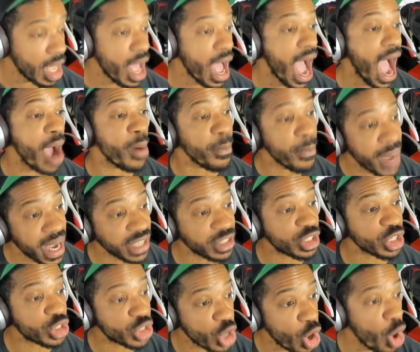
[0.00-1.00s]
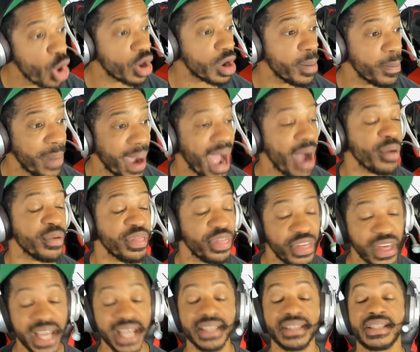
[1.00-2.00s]
I meant to talk about
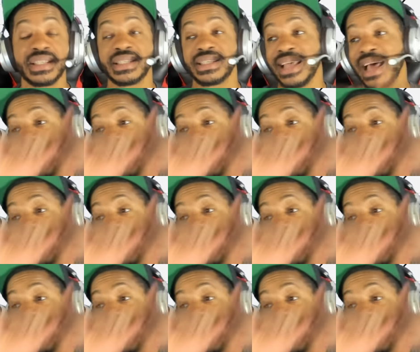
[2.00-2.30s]
this